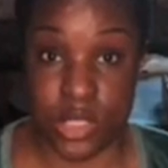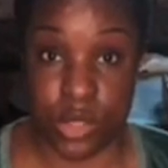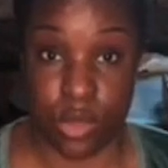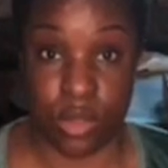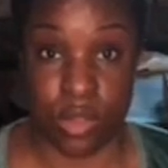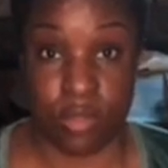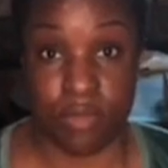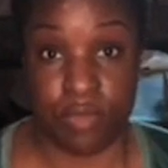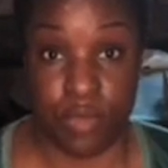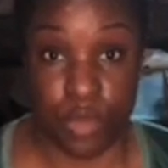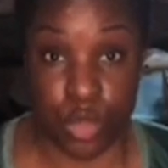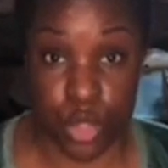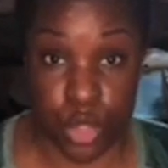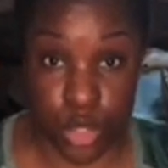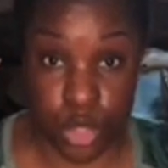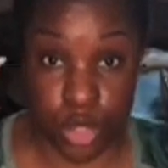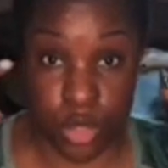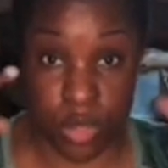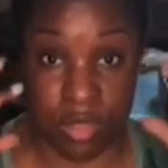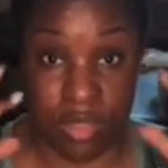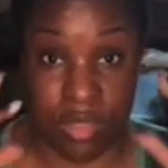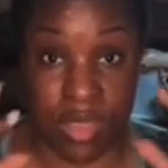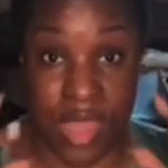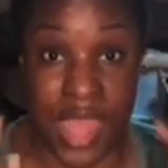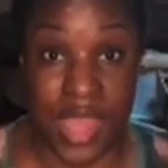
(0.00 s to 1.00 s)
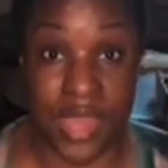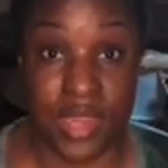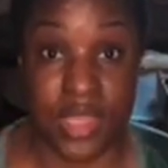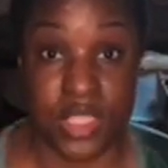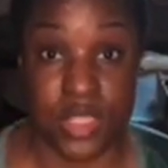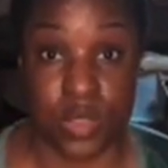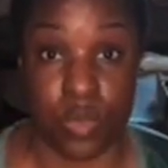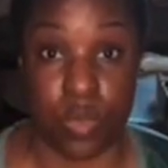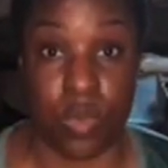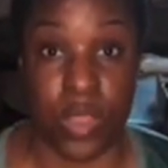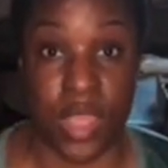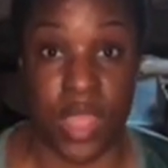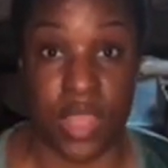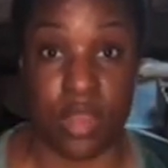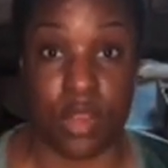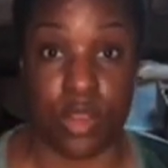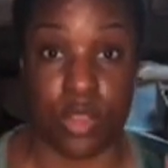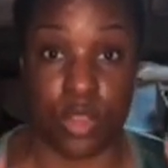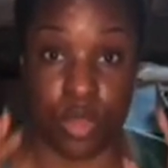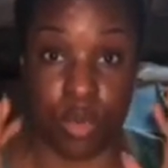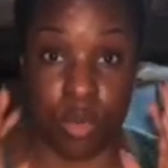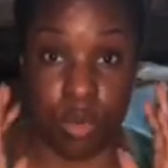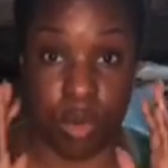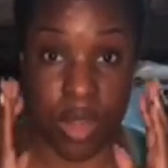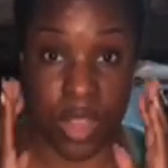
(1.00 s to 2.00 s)
or the future, that is when
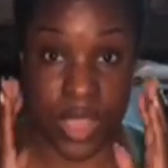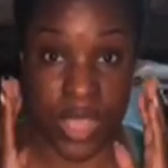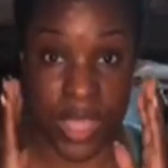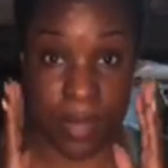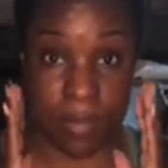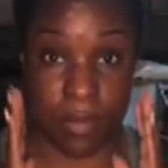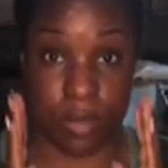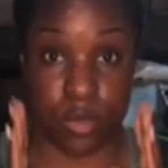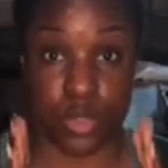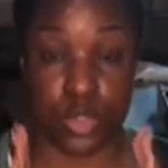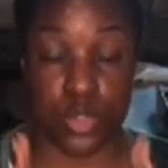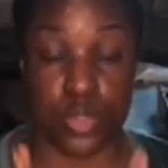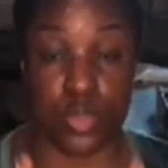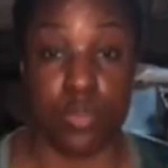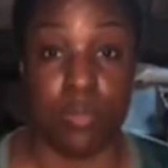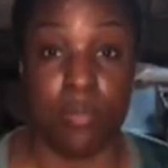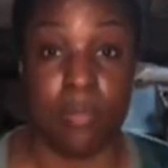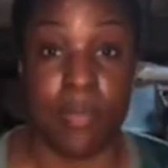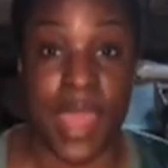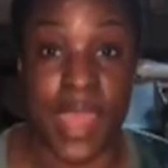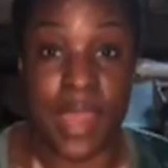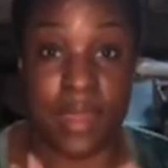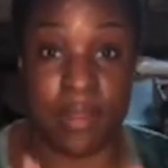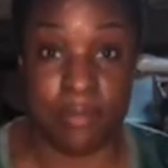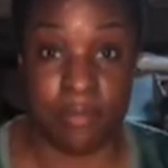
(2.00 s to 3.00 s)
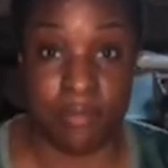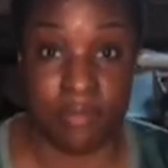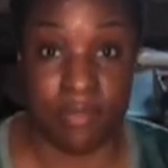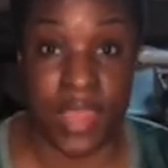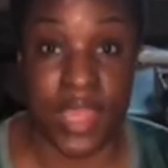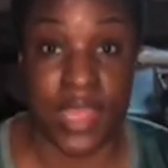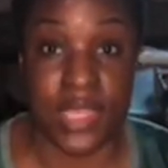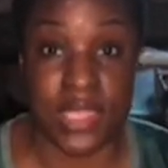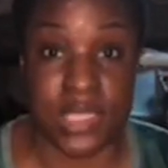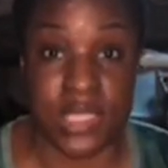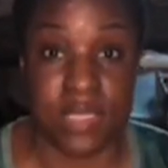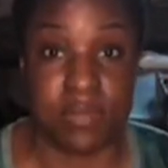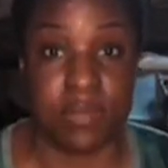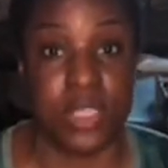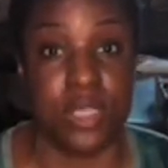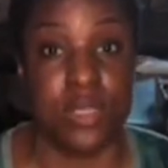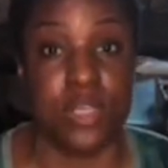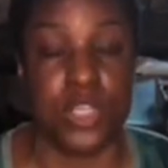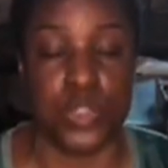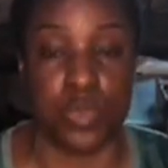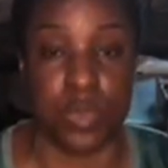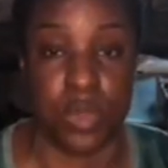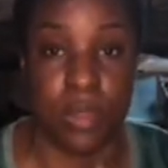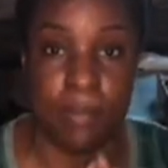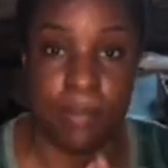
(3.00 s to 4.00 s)
you are able to manifest, because
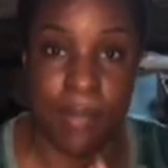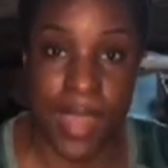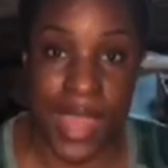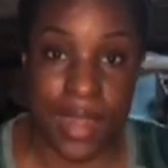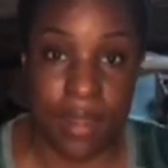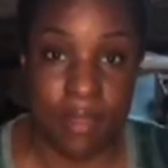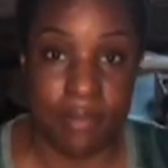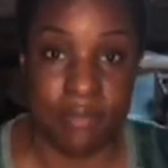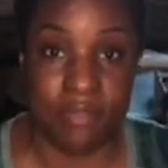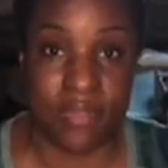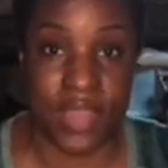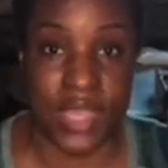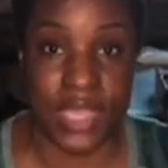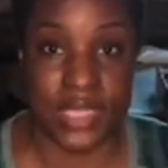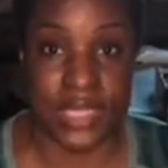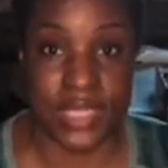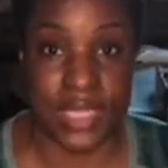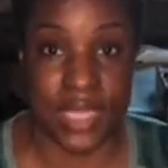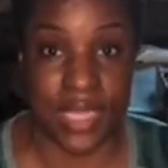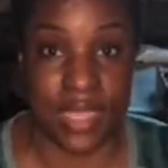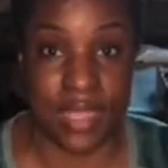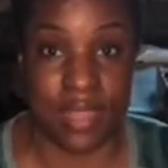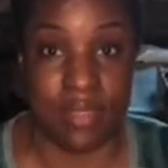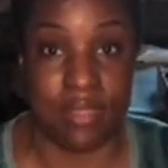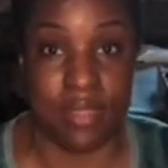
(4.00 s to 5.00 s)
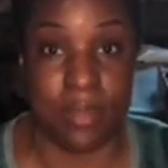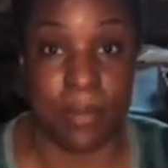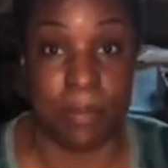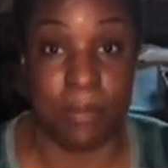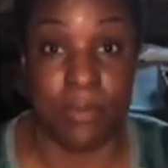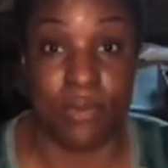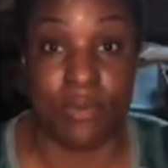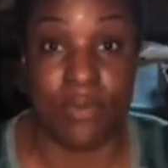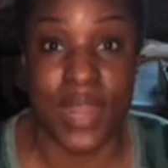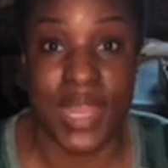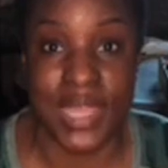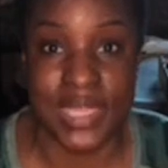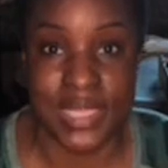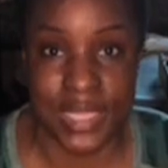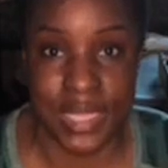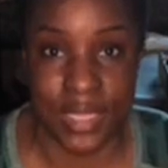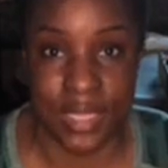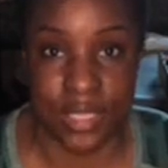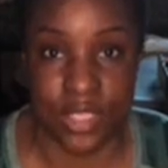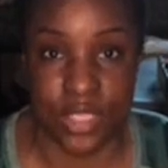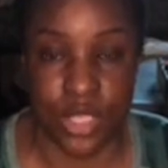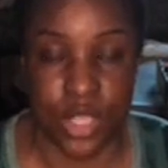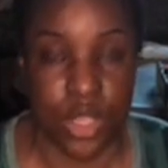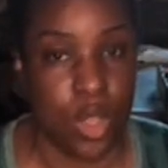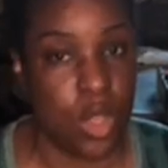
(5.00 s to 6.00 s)
we manifest in the
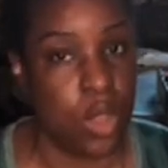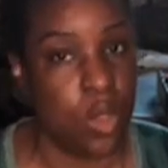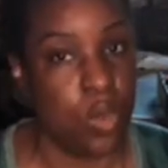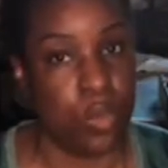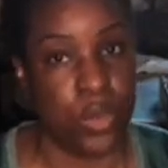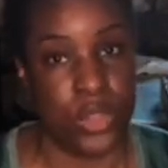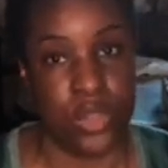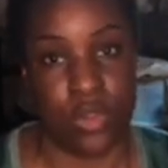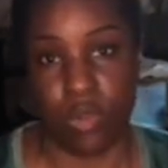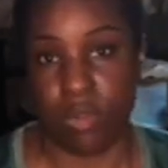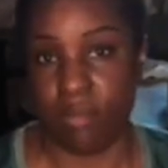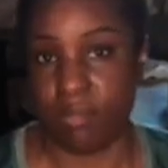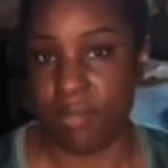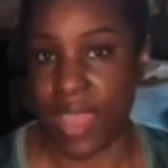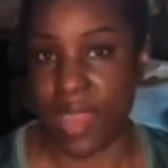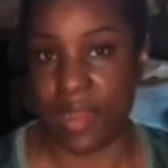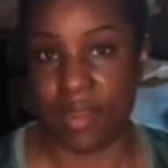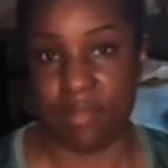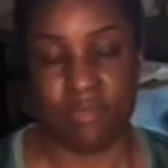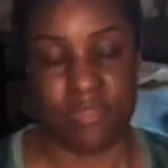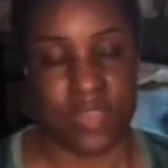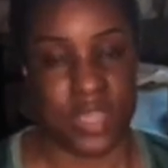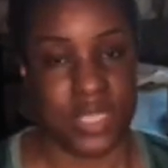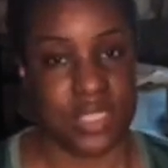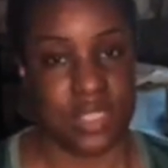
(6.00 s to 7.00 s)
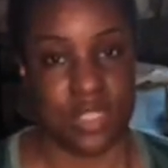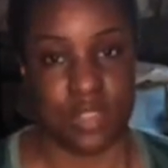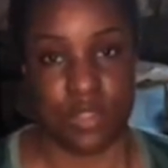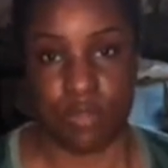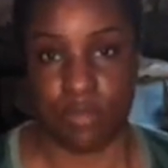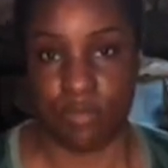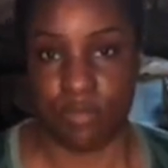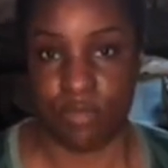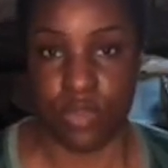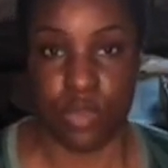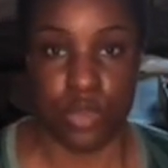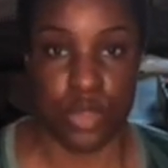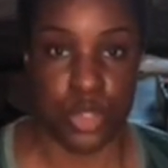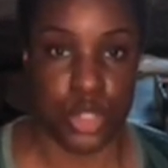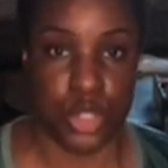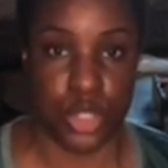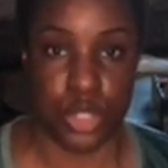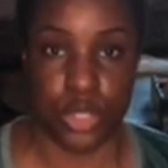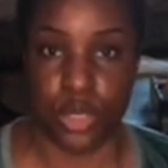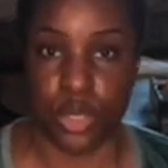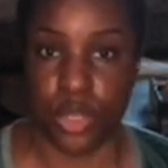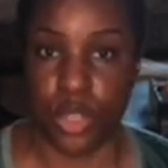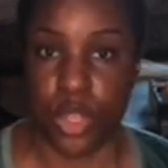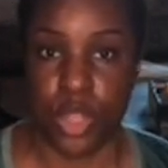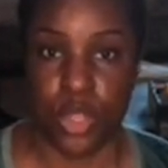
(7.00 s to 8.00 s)
present. We don't manifest in the
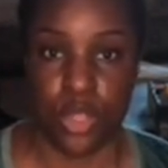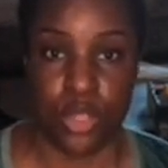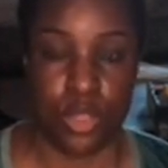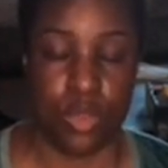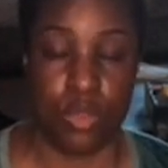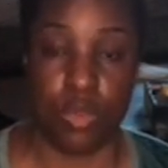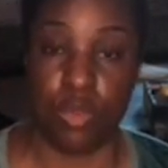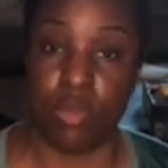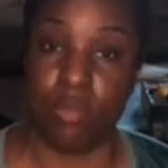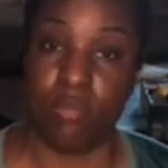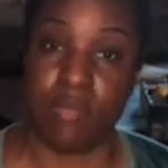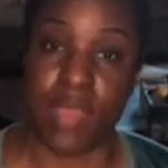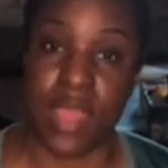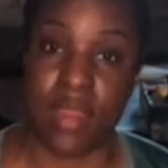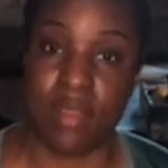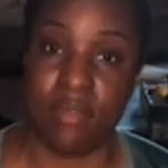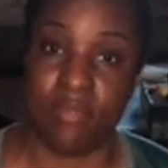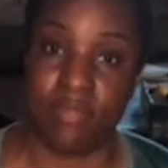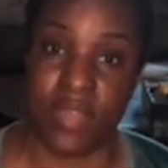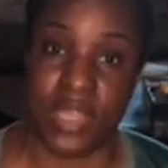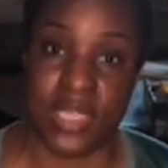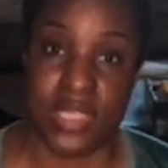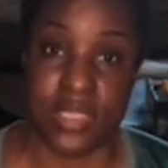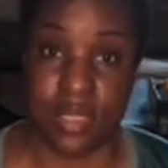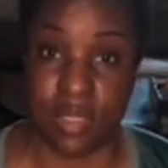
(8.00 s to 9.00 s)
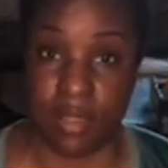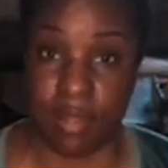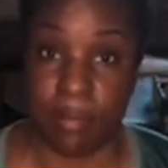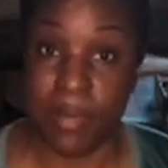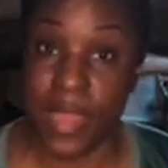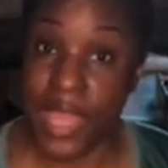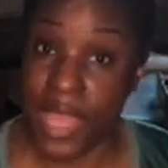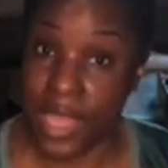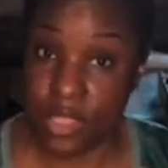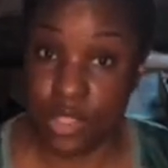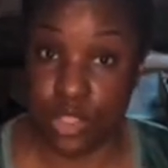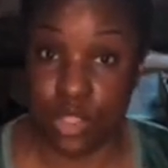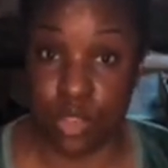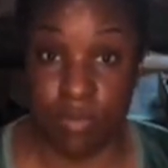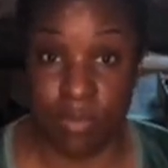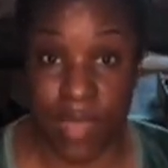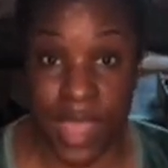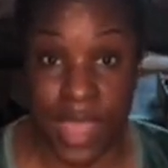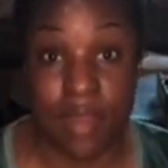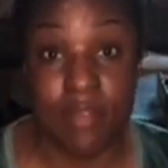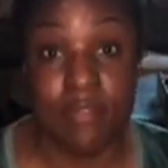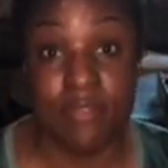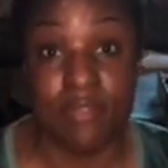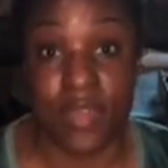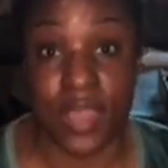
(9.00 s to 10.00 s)
future. You don't manifest in the past. You
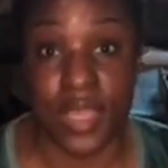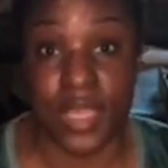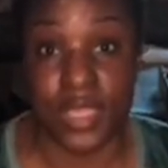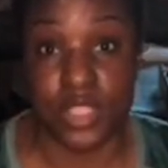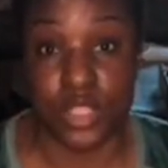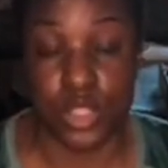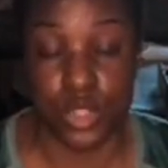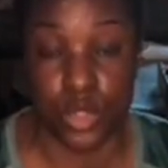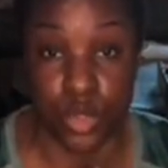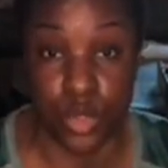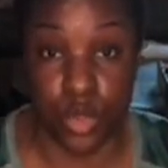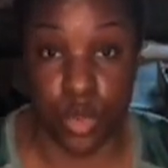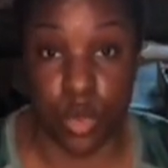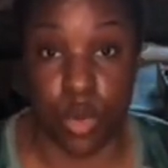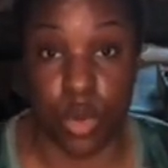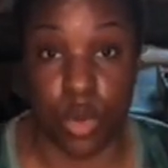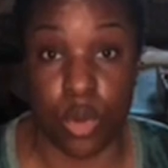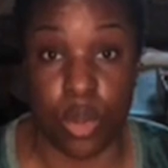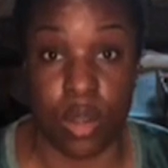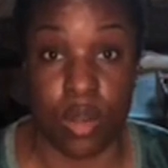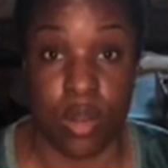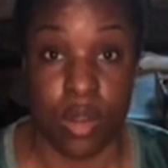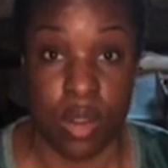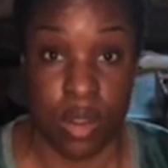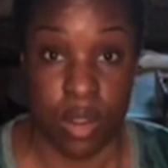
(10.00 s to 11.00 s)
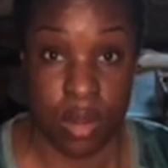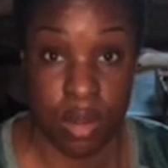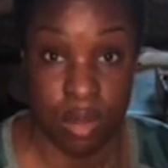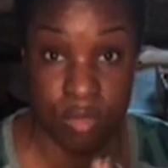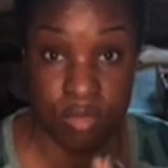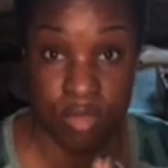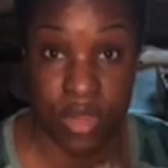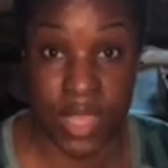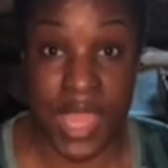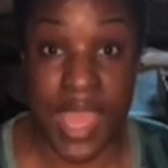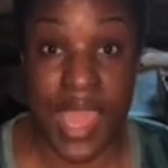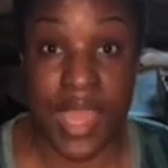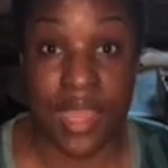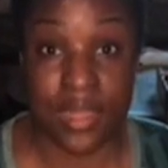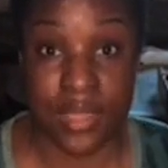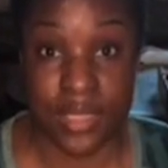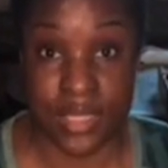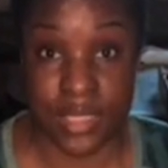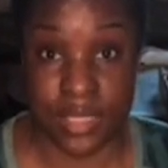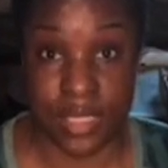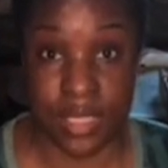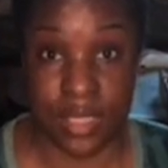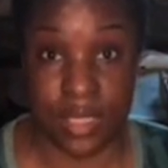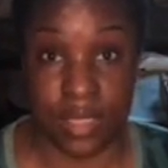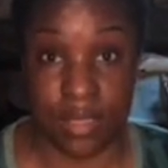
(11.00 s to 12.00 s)
manifest your
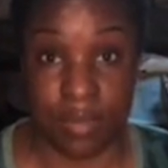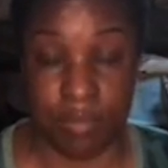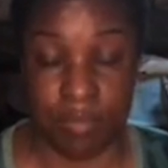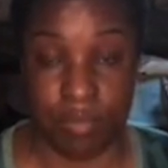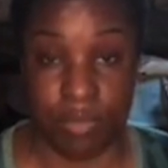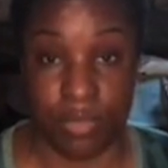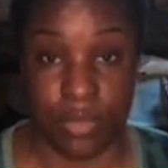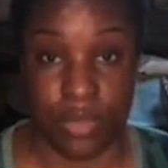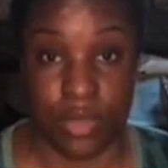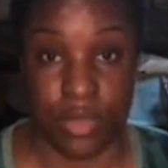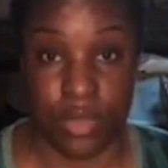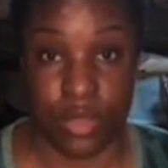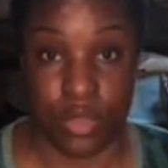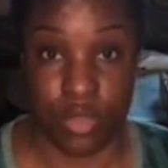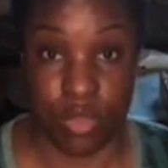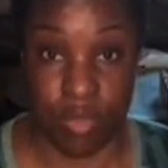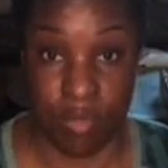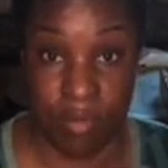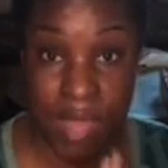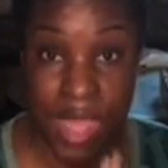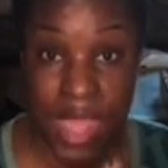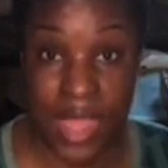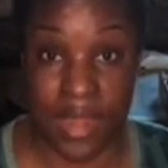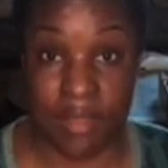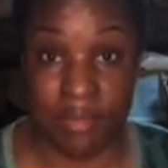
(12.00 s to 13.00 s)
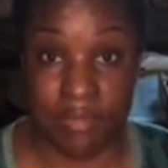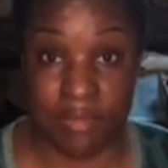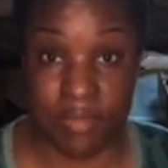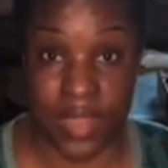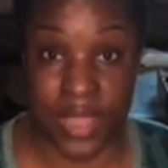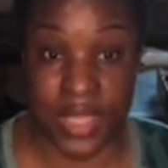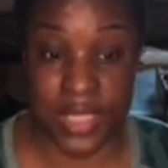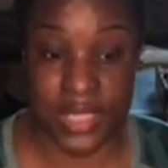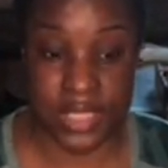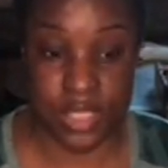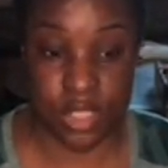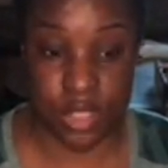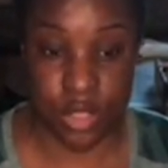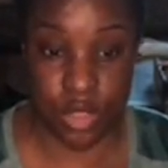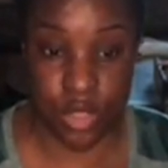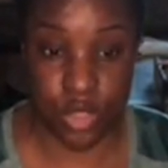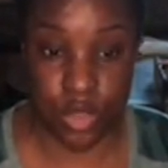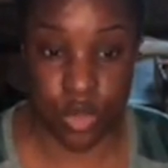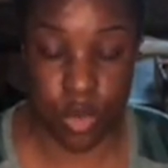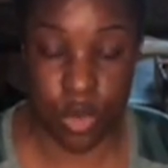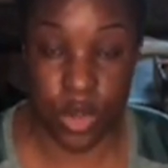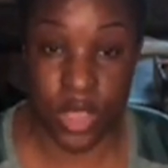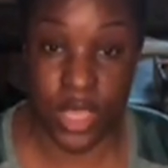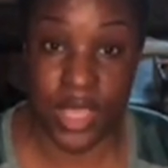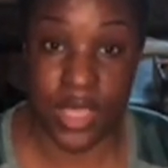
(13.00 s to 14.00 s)
reality. You manifest
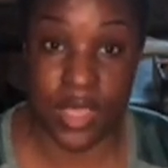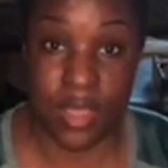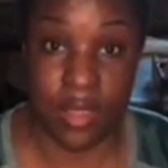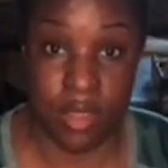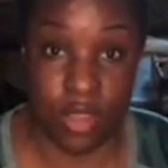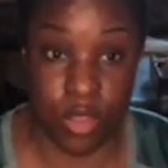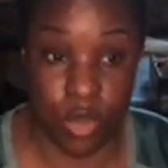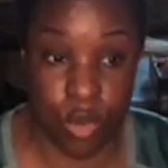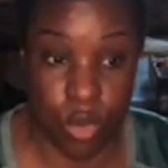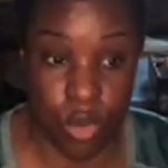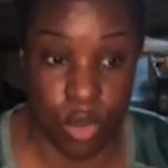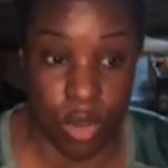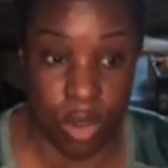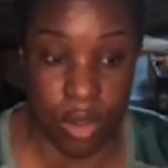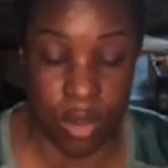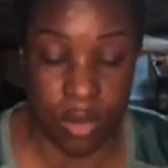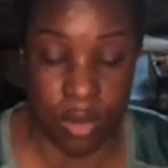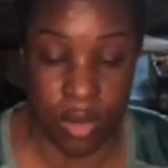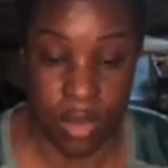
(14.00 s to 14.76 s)
your your